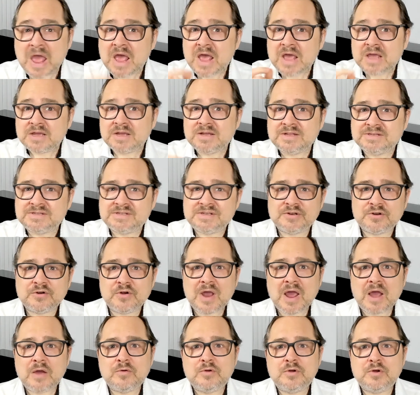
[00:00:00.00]
Consider
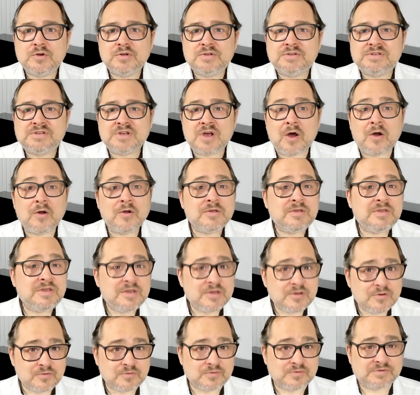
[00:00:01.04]
how goods are
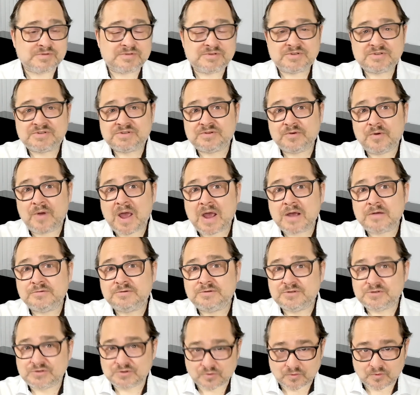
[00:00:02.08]
used. So how
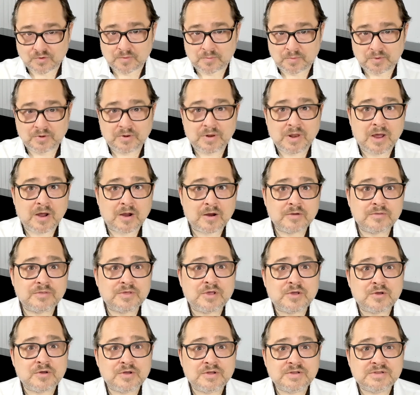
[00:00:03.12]
durable are the
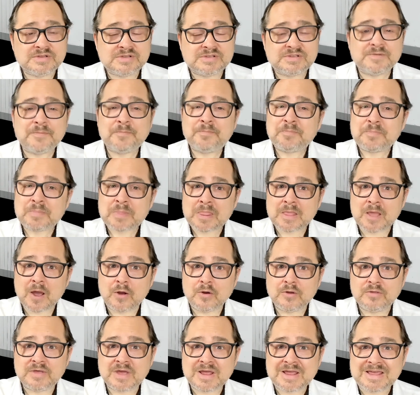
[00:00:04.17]
goods?
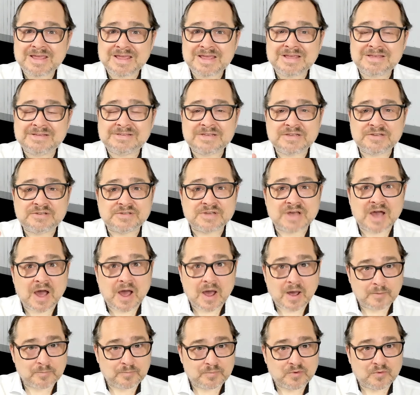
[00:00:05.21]
Are they easy to
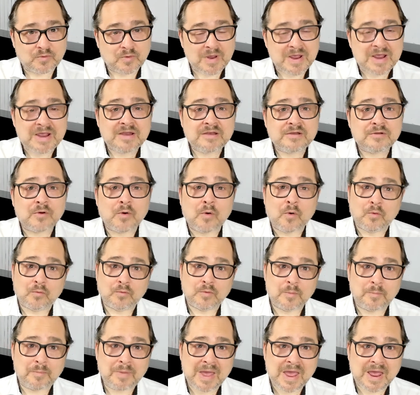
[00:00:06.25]
upgrade or
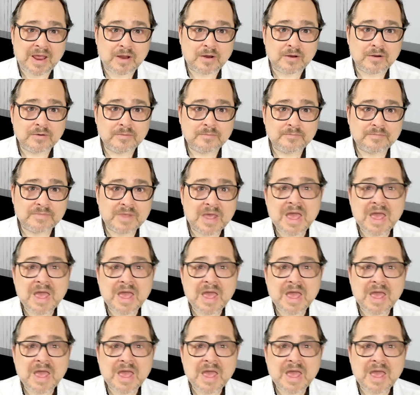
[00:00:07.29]
repair?